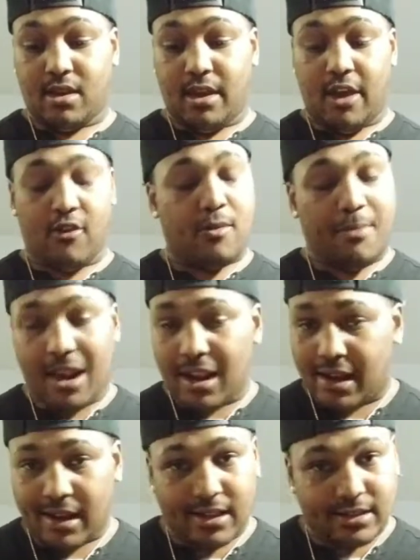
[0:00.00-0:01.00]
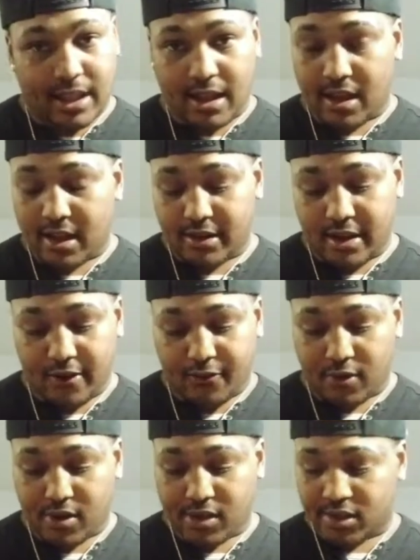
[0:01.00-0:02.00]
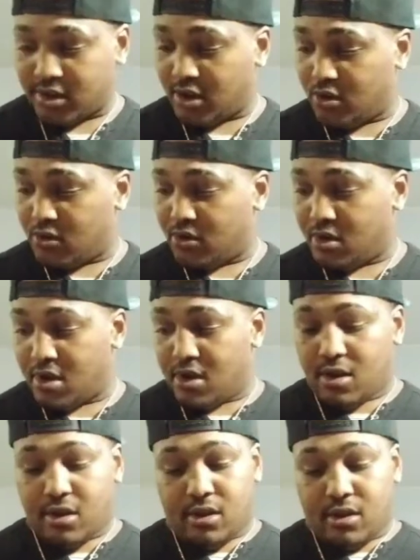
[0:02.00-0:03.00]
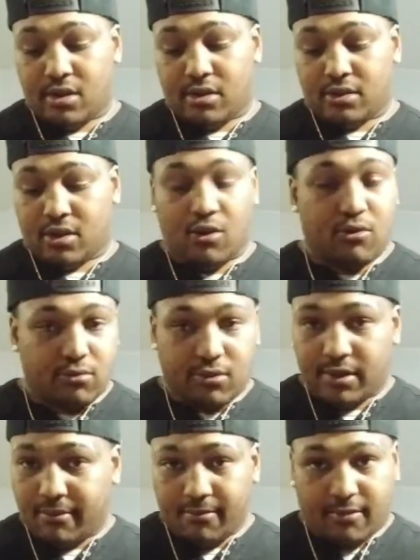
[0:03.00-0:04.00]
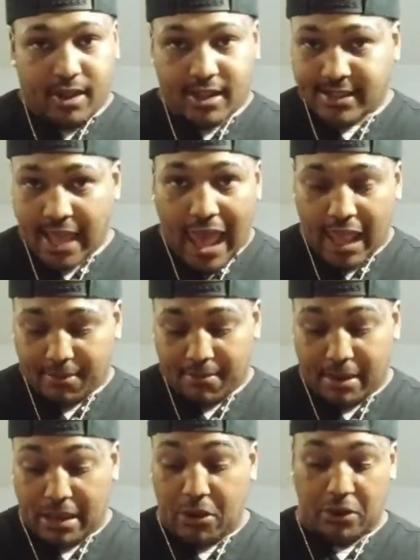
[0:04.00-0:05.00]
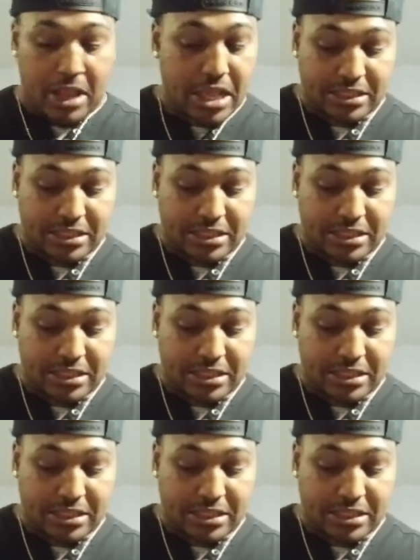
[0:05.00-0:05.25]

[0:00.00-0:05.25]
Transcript: everybody cleans their gun different, so don't attack me. Oh, that's